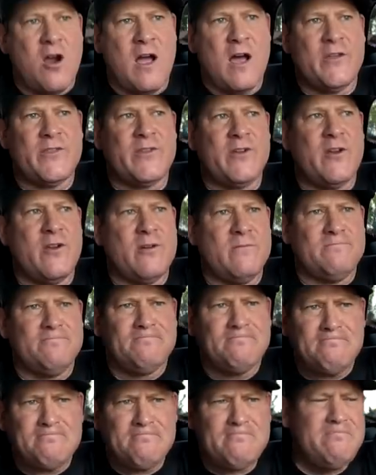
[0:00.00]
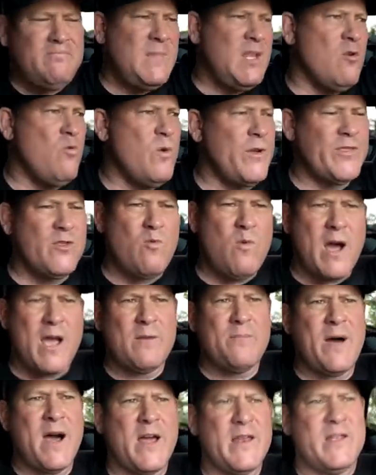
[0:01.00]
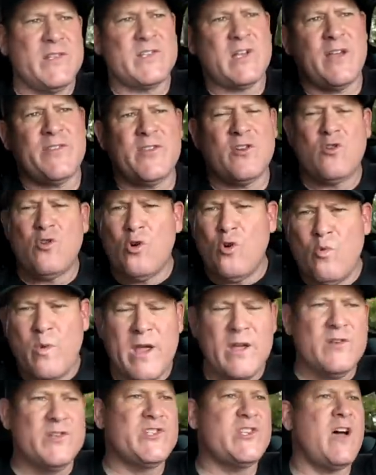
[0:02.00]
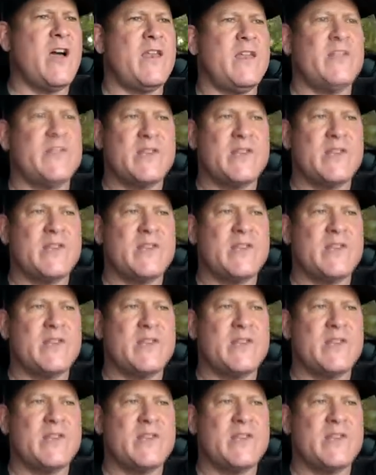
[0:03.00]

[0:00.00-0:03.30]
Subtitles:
out there with the wide body. It's got the cool wheels on it.